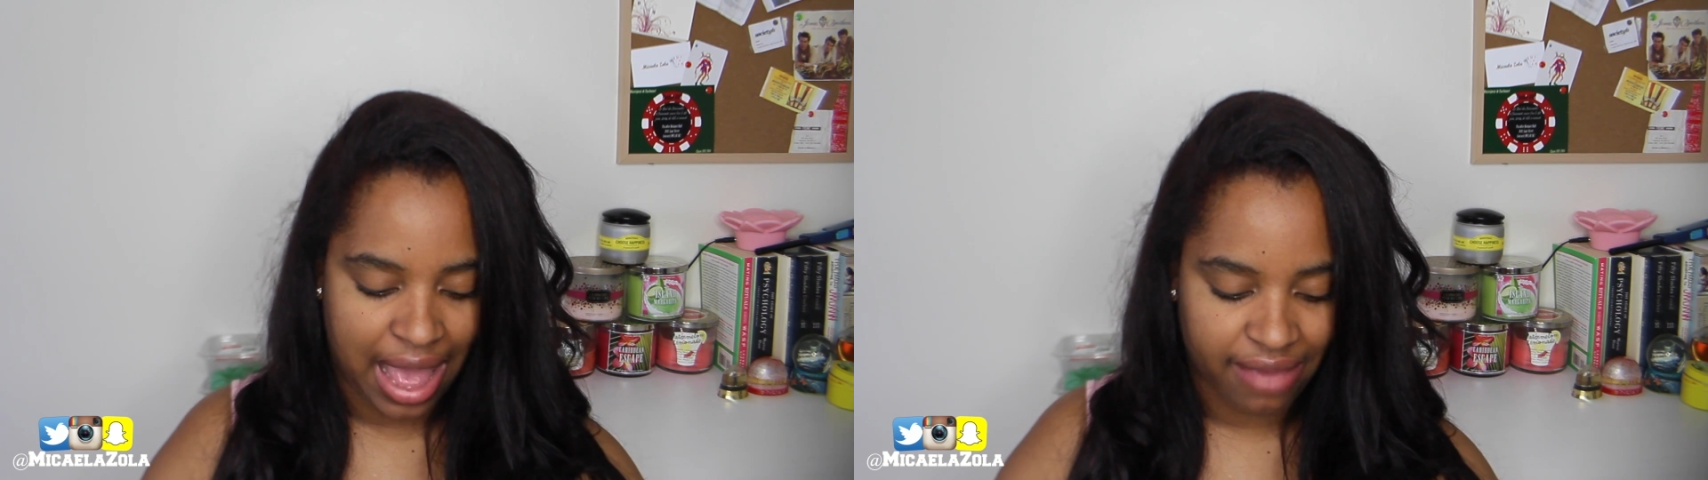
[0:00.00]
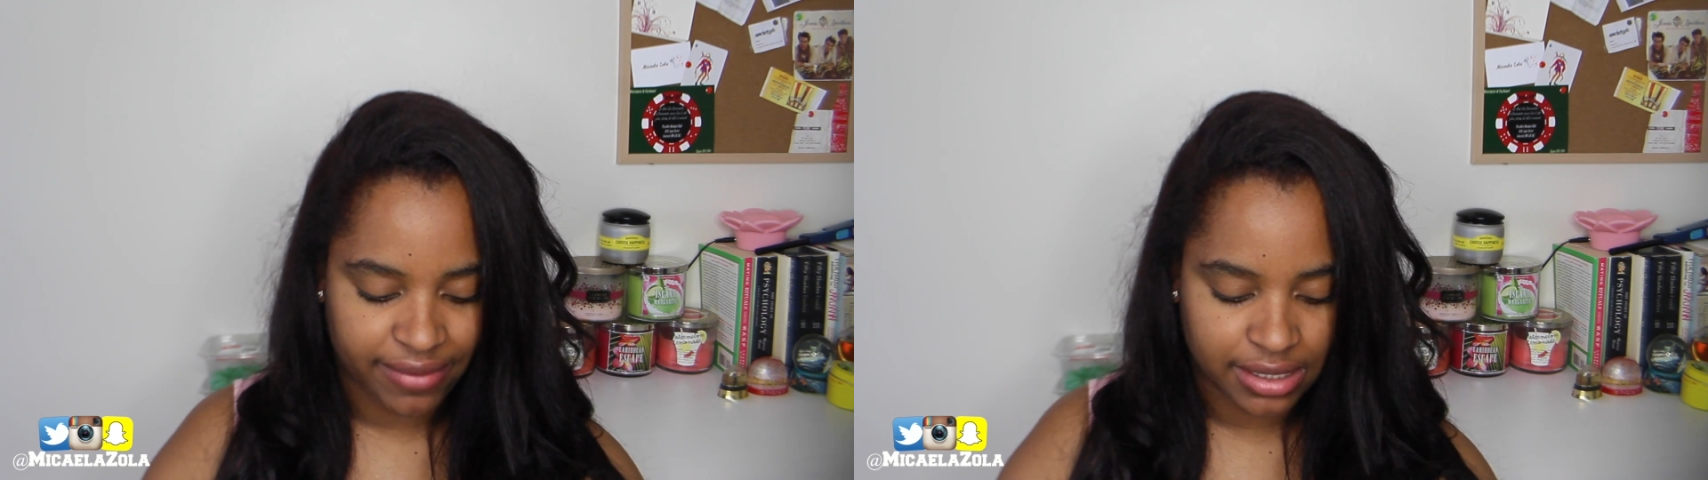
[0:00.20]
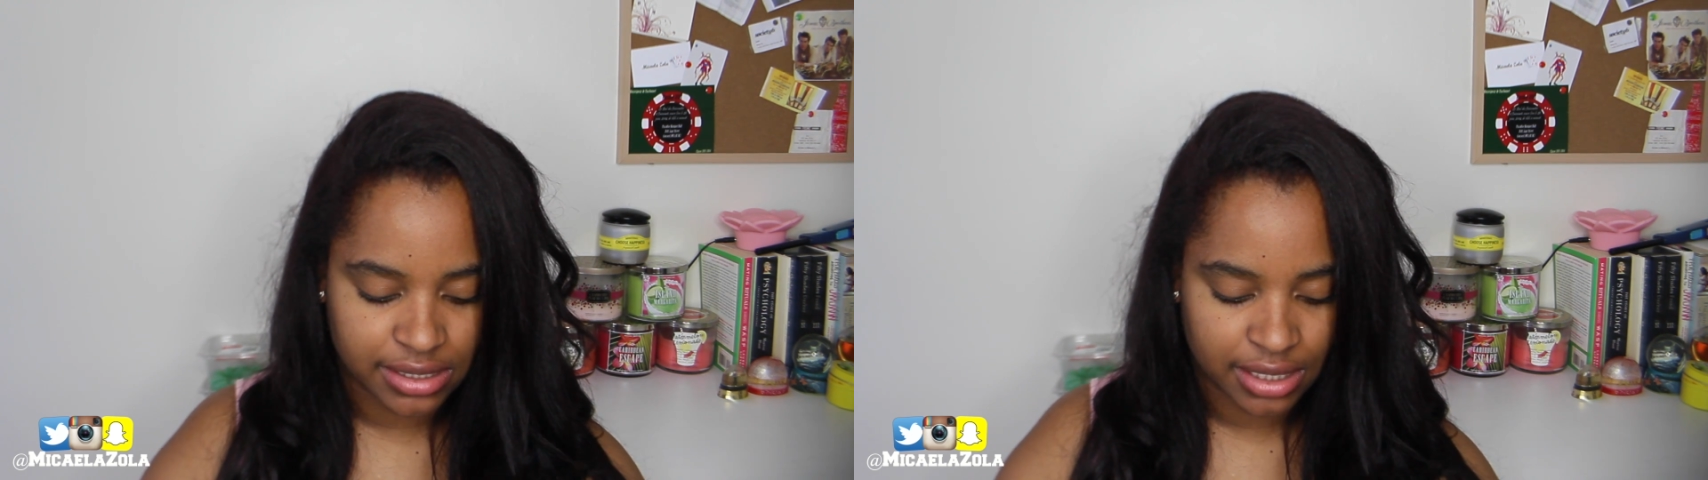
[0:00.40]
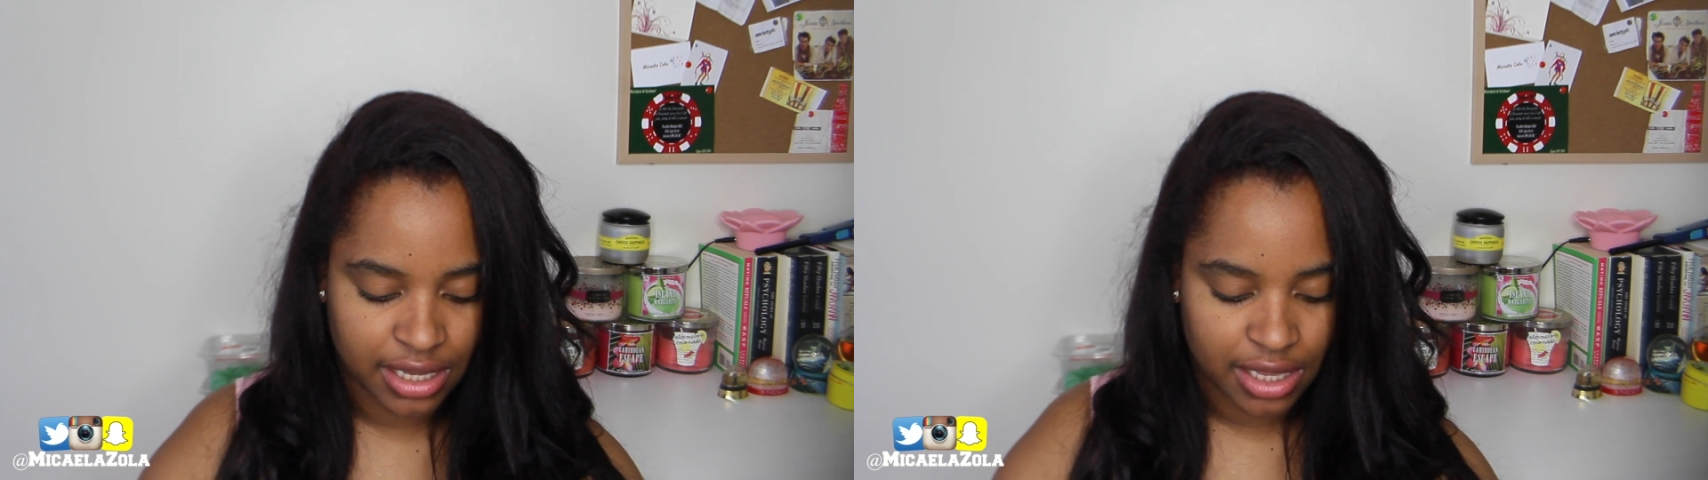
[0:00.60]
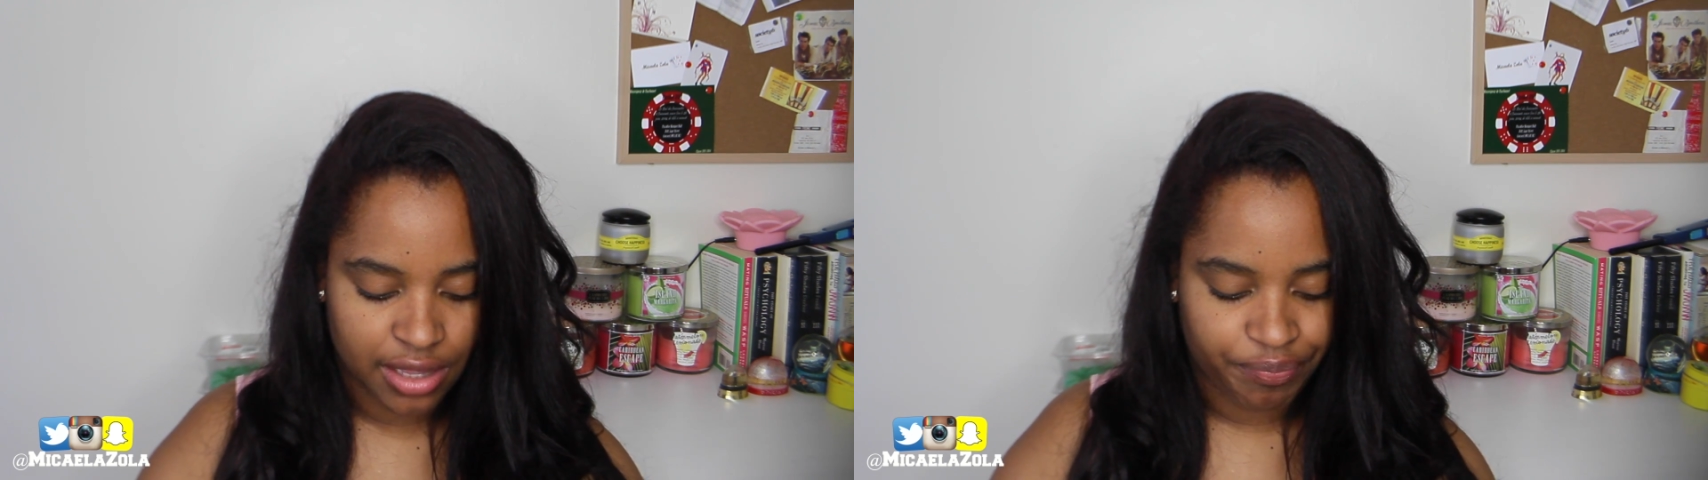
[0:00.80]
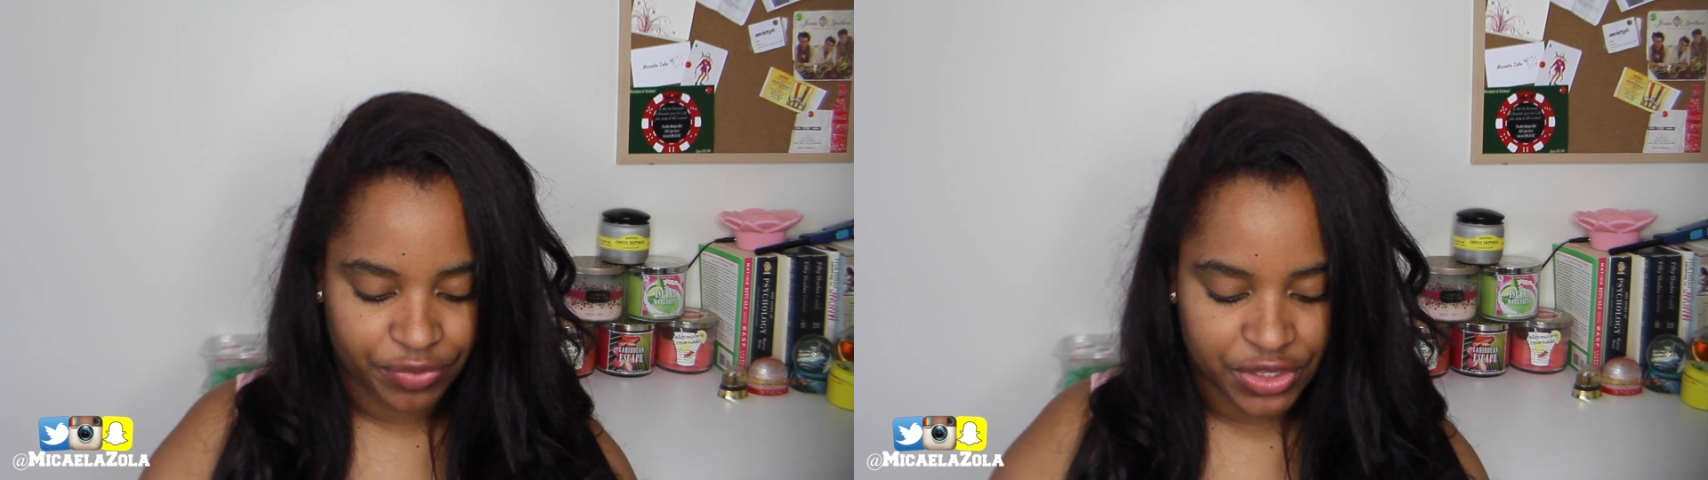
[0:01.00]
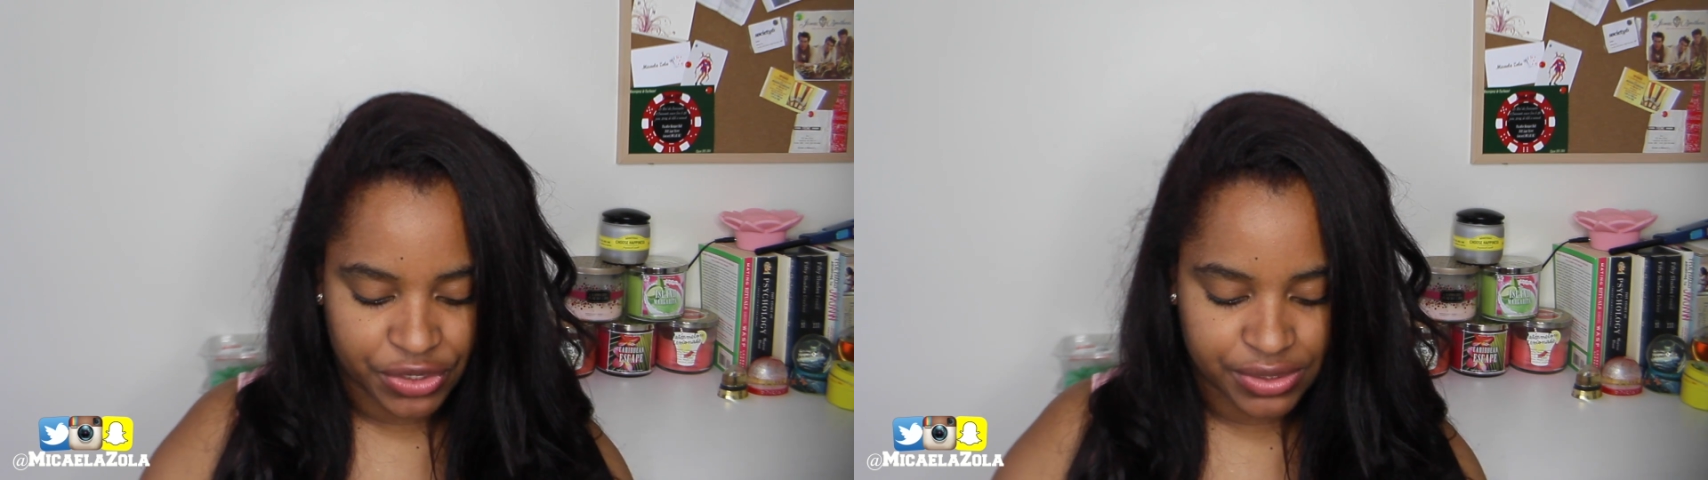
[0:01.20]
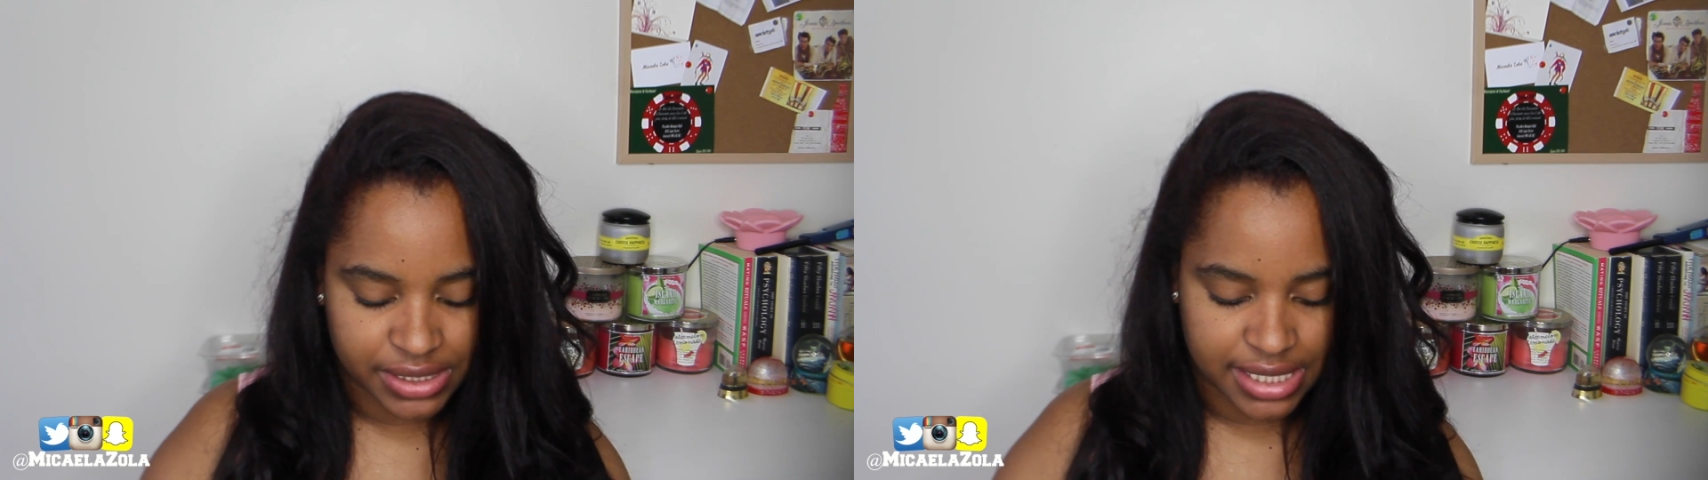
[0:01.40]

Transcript: I haven't used